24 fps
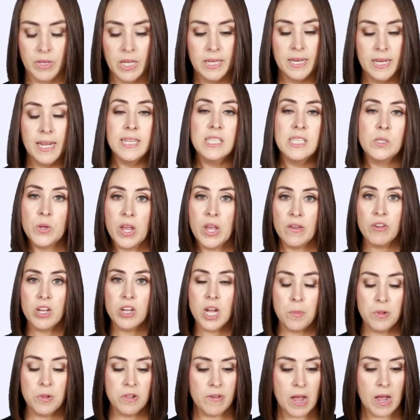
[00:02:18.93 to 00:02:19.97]
Next, we have a
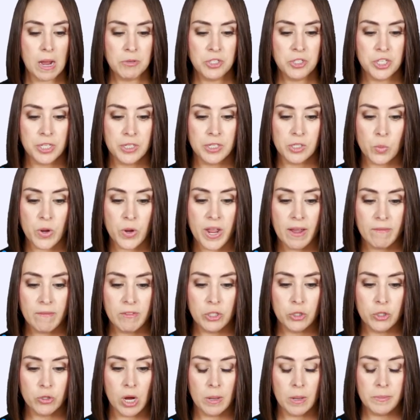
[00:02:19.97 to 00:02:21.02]
couple of options. We have a
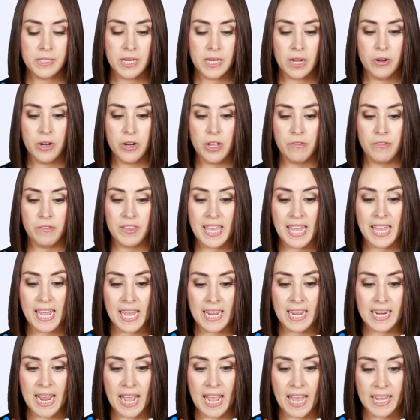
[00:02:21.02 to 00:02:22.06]
drop down of
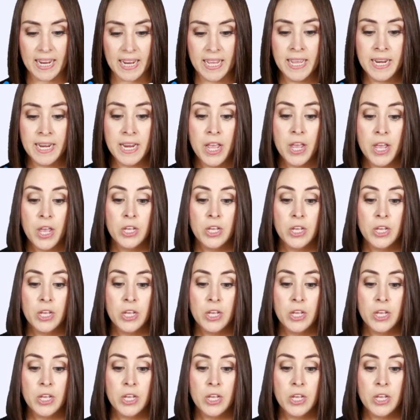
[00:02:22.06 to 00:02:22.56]
Can Edit.